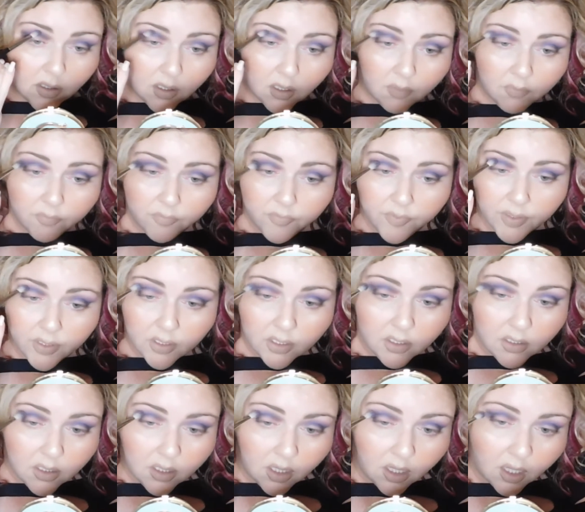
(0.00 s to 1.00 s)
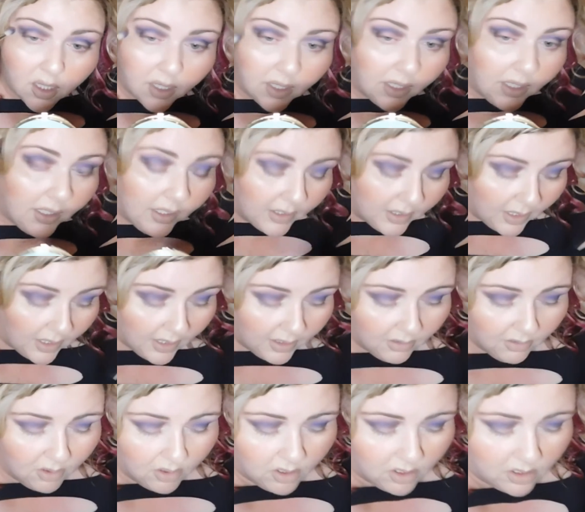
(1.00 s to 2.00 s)
I'm feeling like I
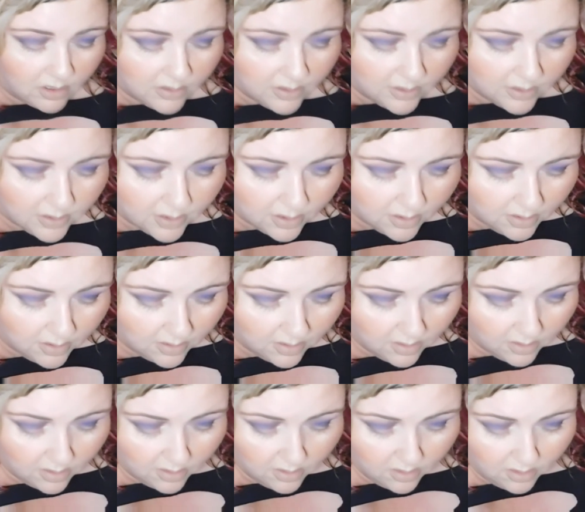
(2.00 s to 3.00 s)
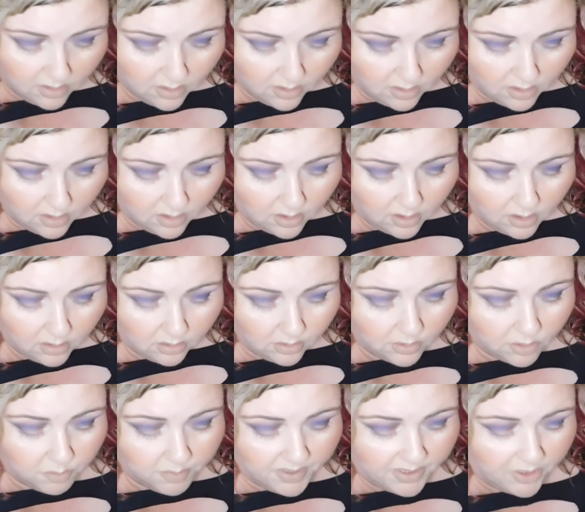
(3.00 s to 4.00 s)
lost a
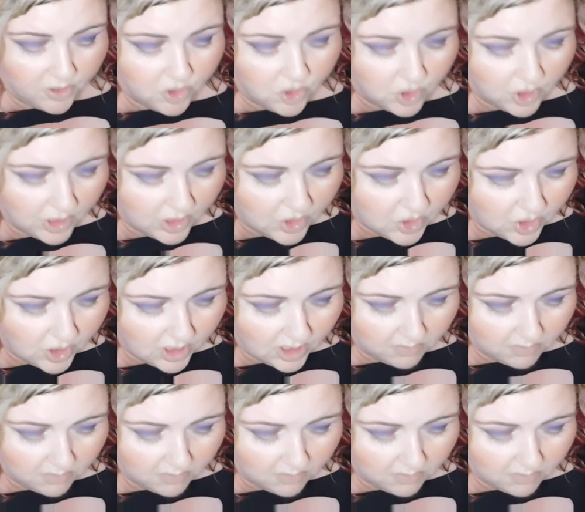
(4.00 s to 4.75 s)
little bit of GG.